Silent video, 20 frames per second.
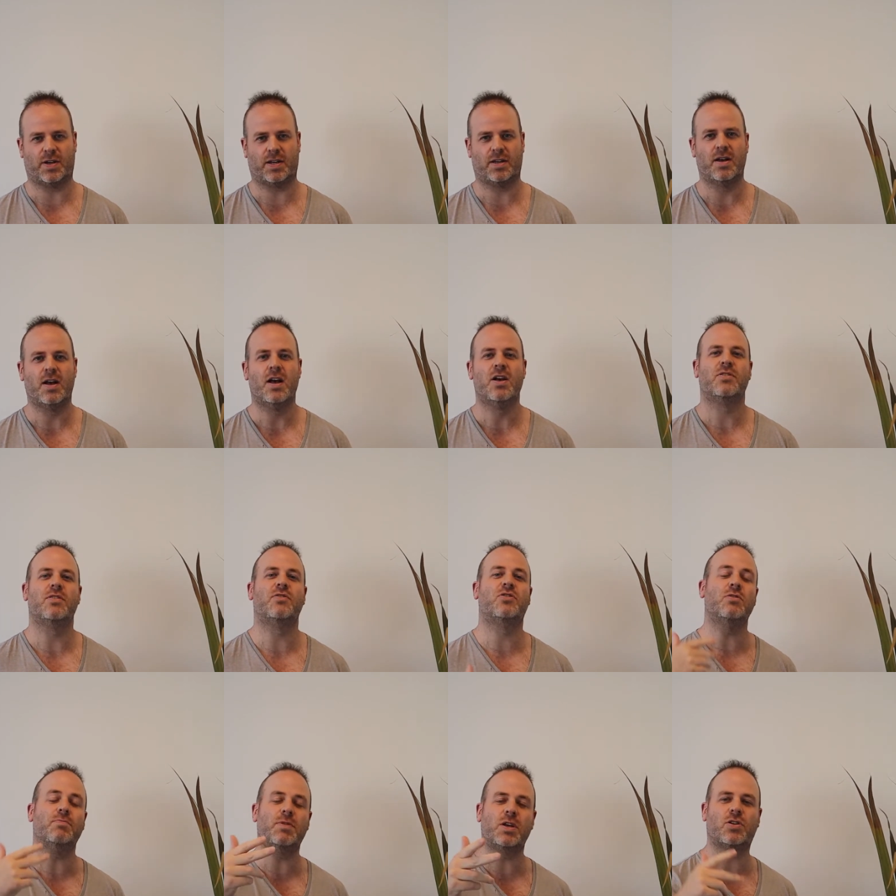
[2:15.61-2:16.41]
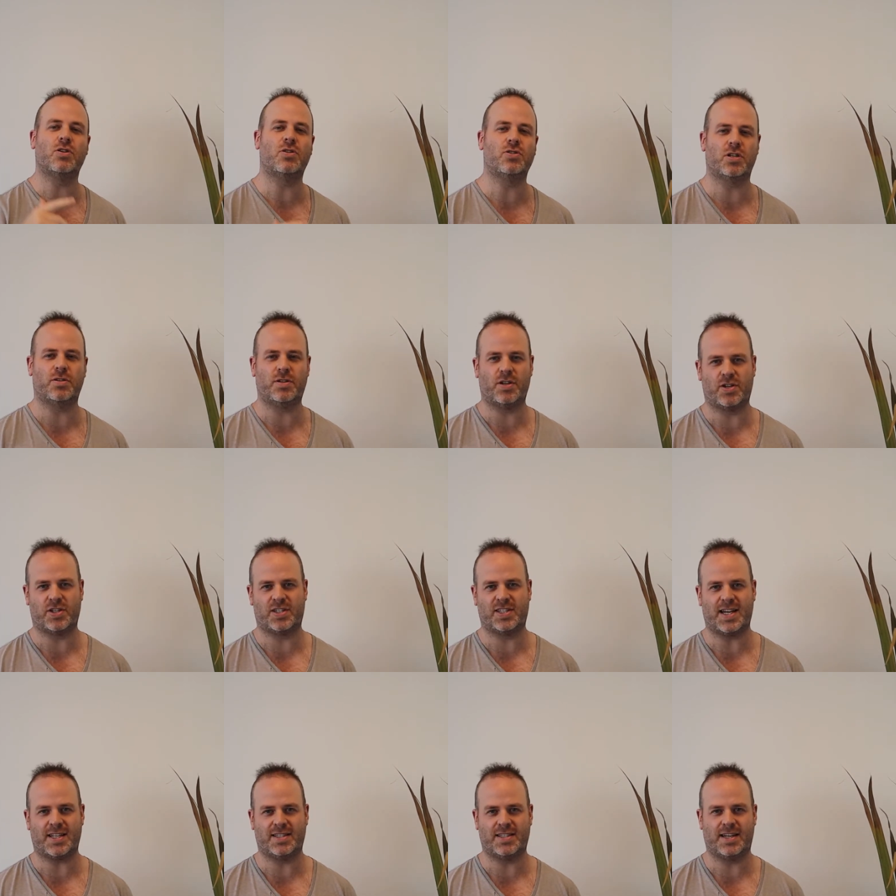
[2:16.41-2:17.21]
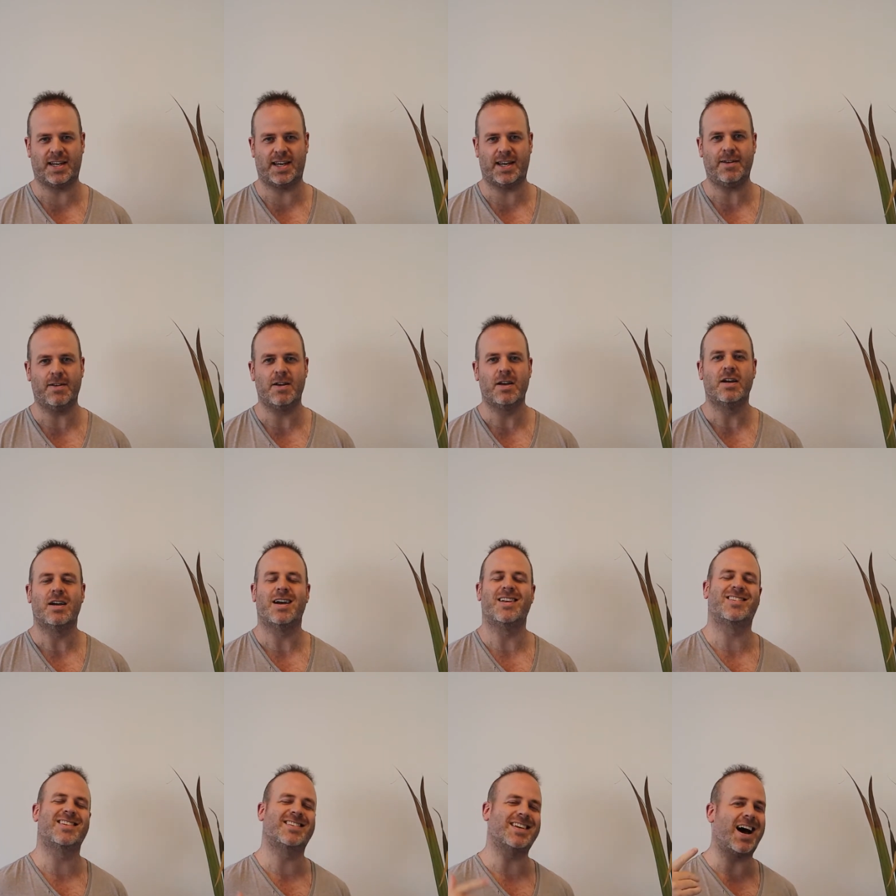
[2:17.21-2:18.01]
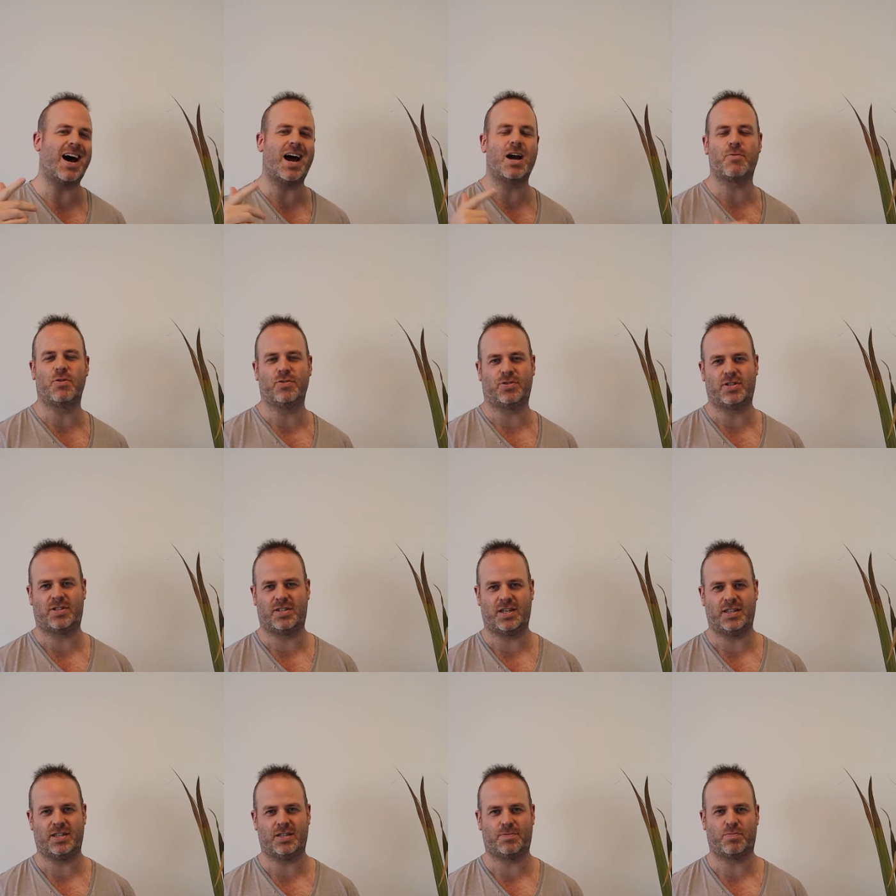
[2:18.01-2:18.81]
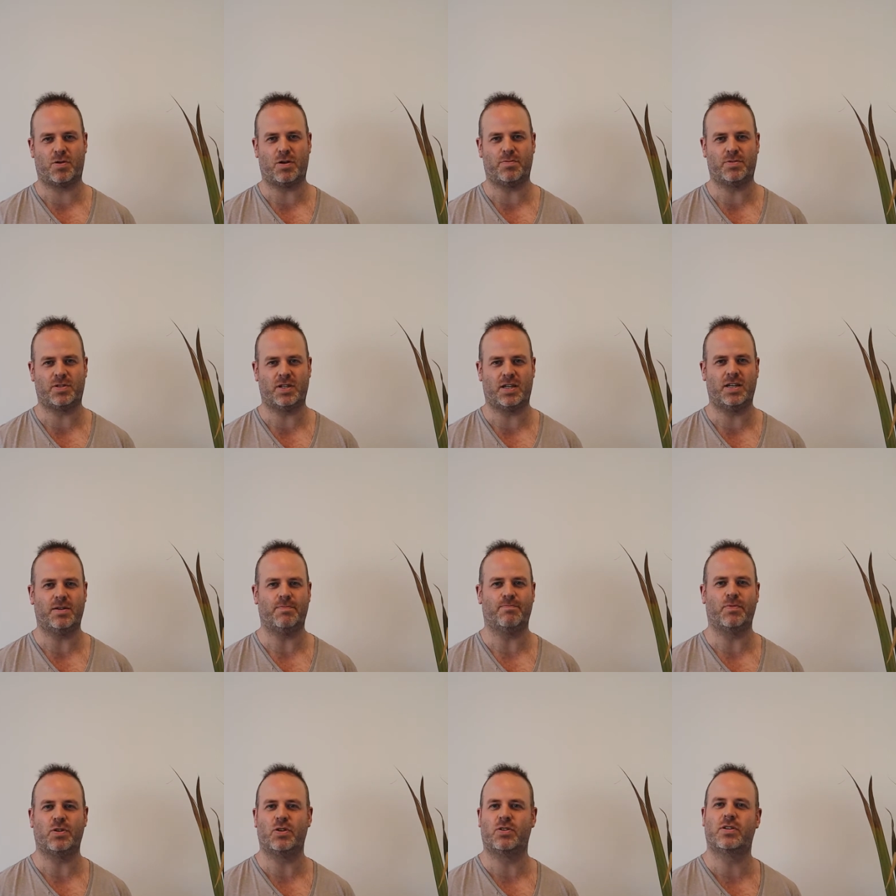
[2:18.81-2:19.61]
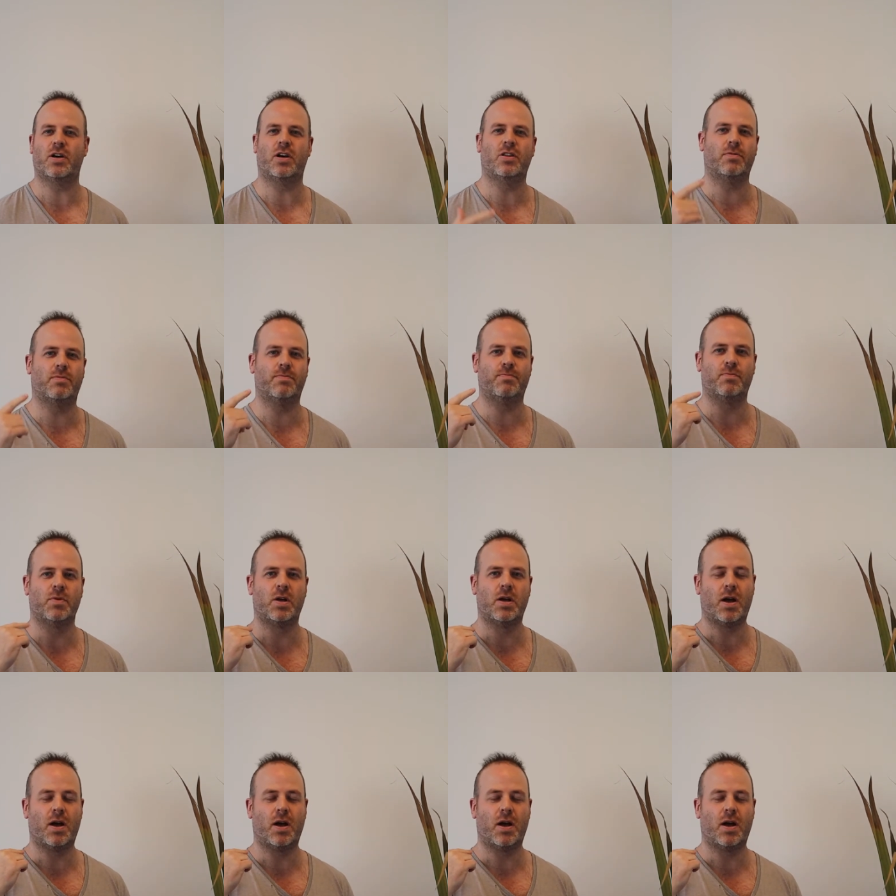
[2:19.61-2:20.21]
So if somebody calls in on a Saturday and says, I want to see this property, and you tell them,